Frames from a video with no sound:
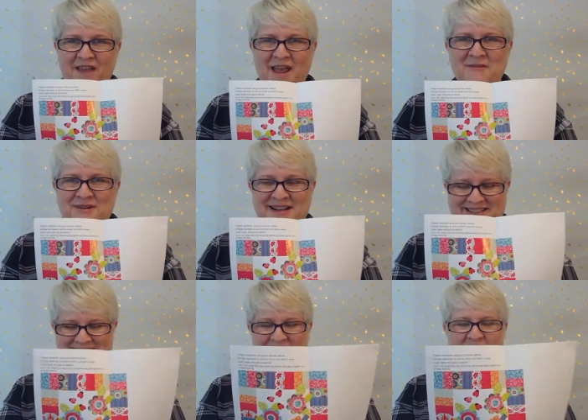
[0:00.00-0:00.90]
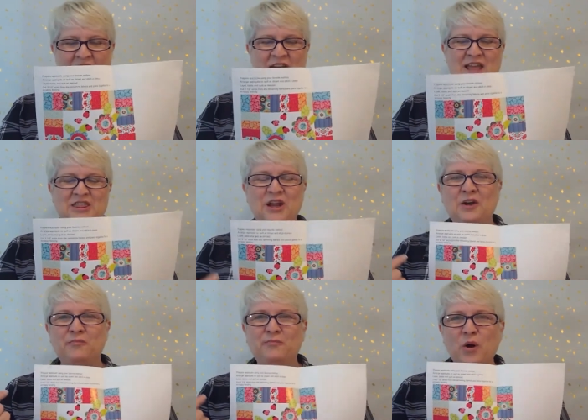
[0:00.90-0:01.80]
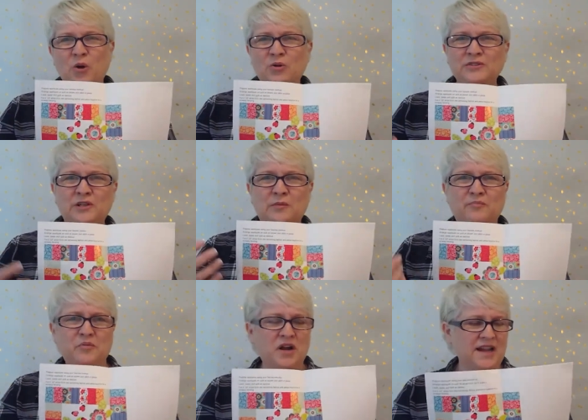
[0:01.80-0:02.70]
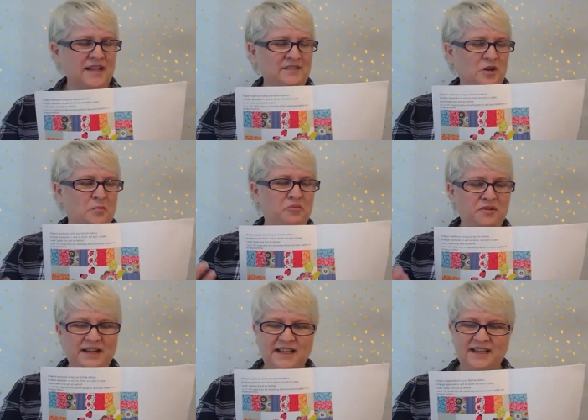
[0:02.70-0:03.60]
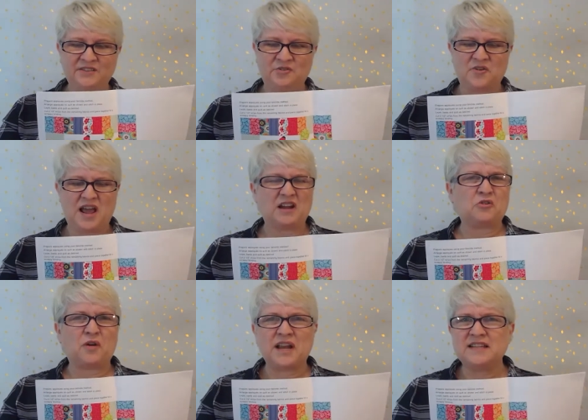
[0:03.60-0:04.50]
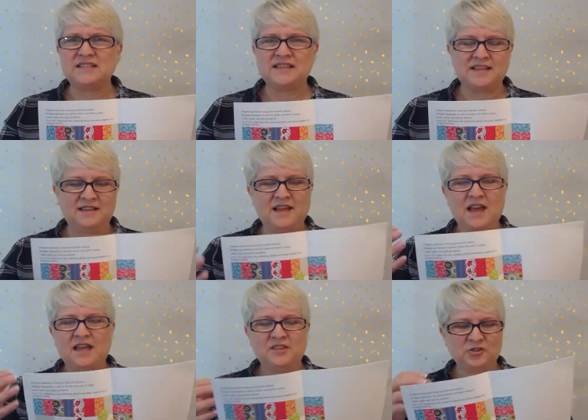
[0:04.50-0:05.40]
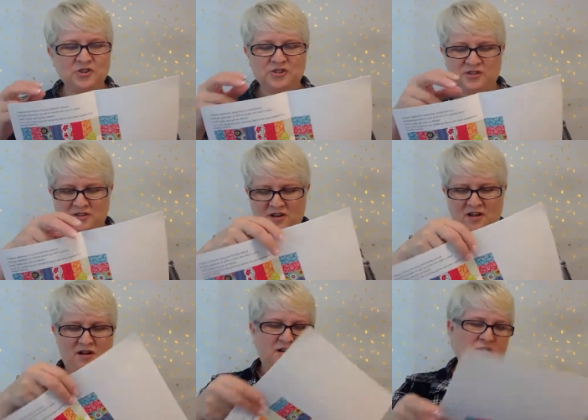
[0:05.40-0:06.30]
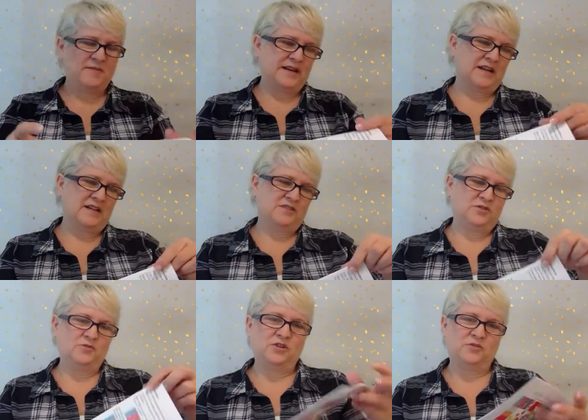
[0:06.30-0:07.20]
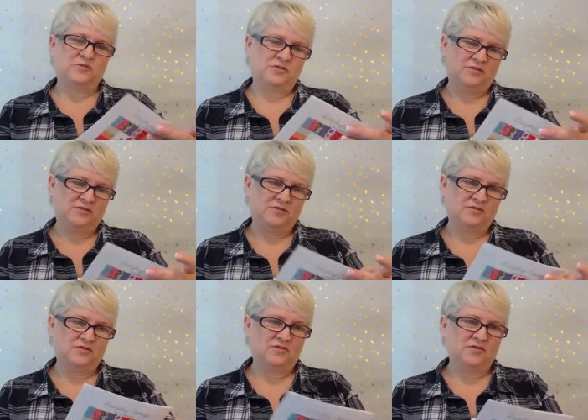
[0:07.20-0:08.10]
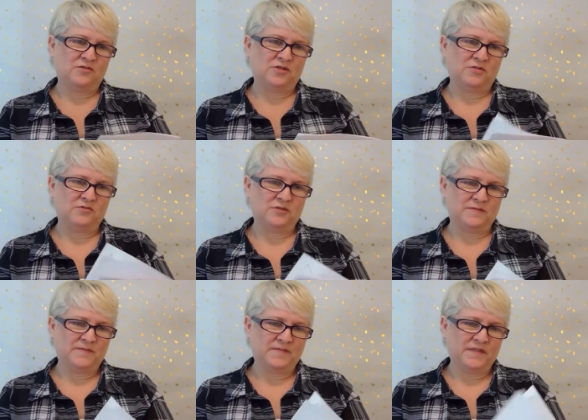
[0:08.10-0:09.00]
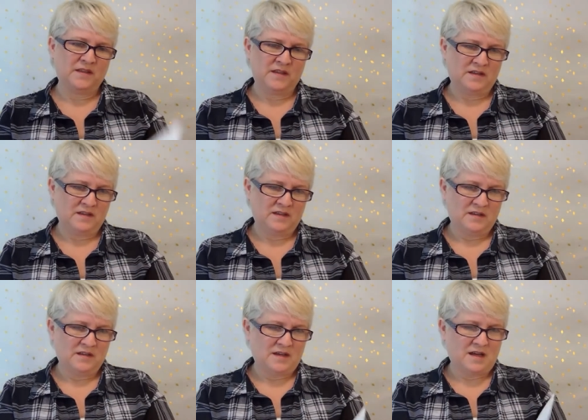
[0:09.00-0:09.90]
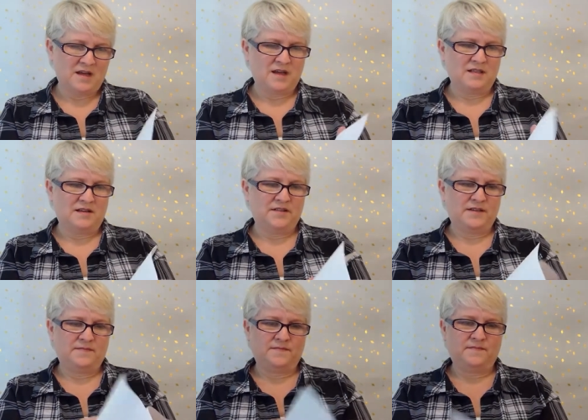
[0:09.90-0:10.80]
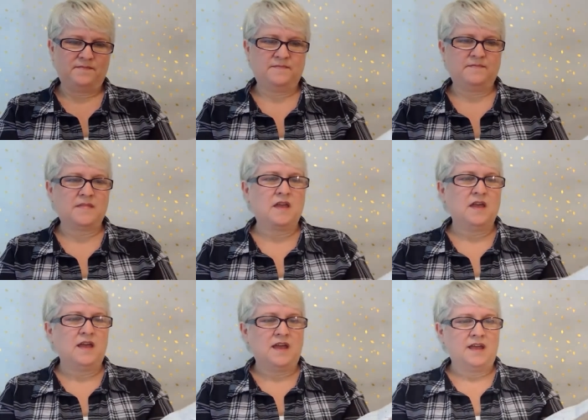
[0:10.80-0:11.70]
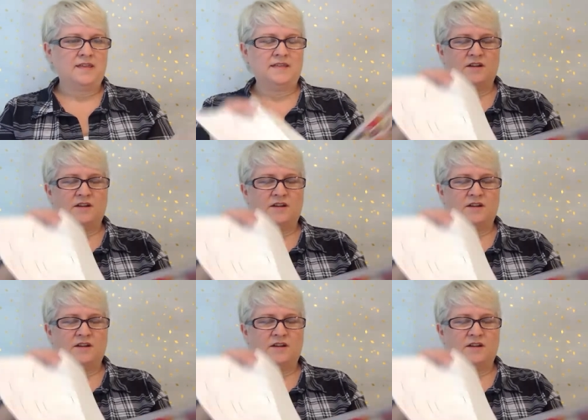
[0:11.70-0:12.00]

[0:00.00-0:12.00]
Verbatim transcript: fabrics? They are bold, they're bright, they're pretty, they're not crazy. They're just, oh my gosh, so cute. So, so, so cute. I love it. And